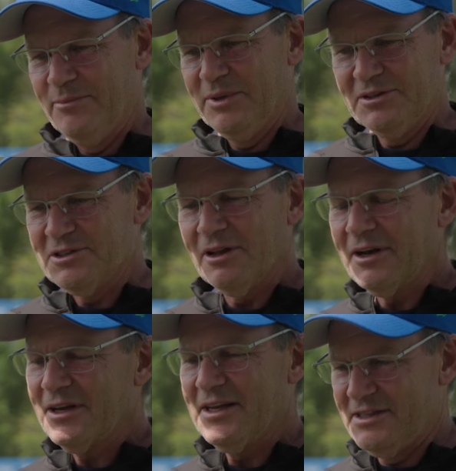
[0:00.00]
But there's a lot
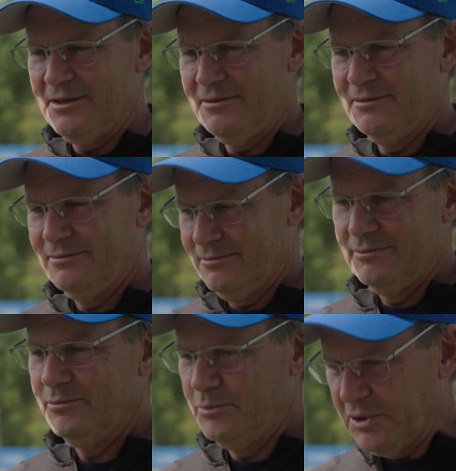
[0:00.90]
of guys that
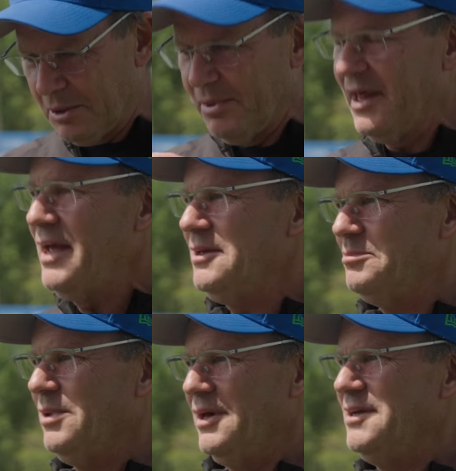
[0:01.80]
put the plan in
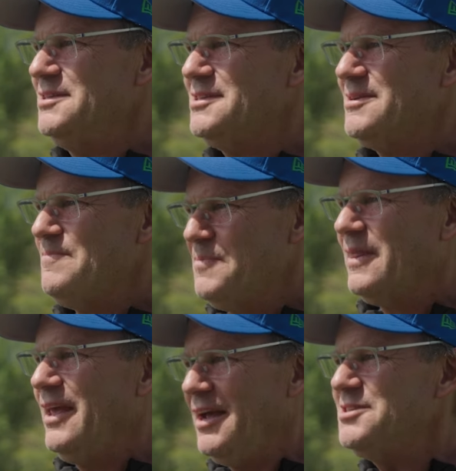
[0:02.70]
place.
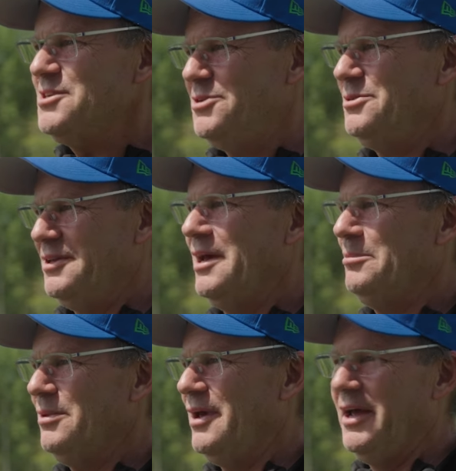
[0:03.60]
Executing
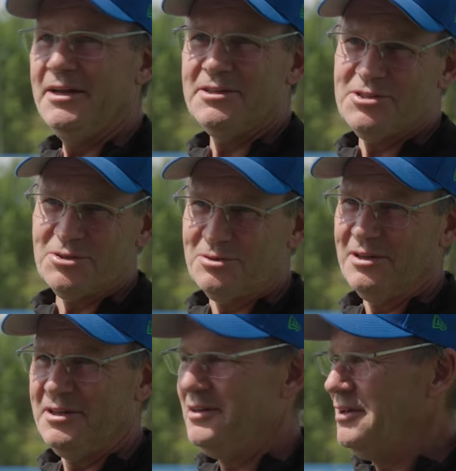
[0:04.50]
that plan is
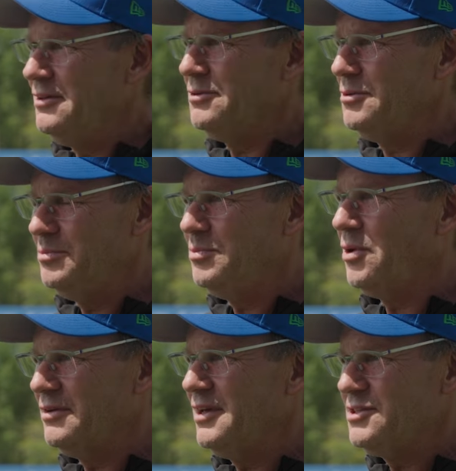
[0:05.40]
certainly the other
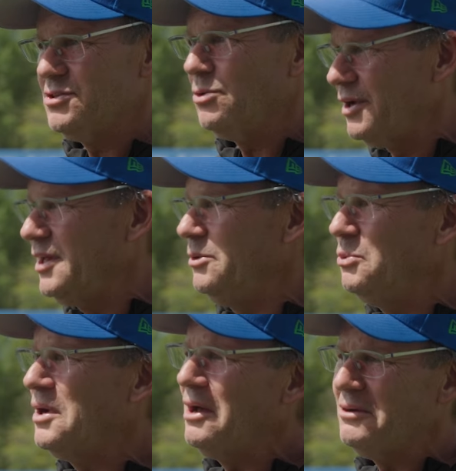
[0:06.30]
part of that story. He
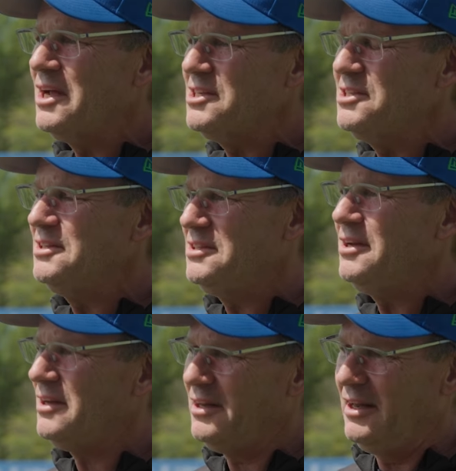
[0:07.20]
went out and actually
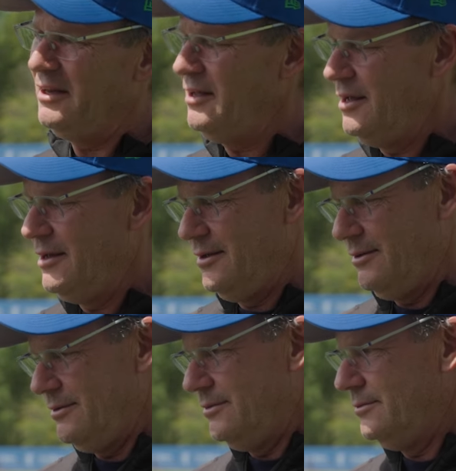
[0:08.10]
did it, and
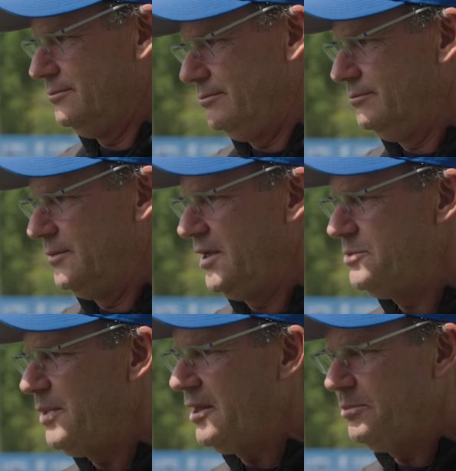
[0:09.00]

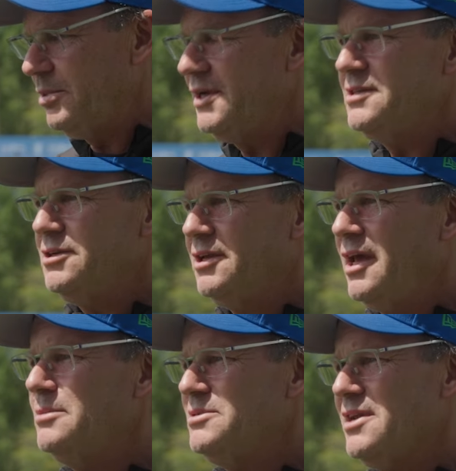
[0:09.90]
he's making plays in games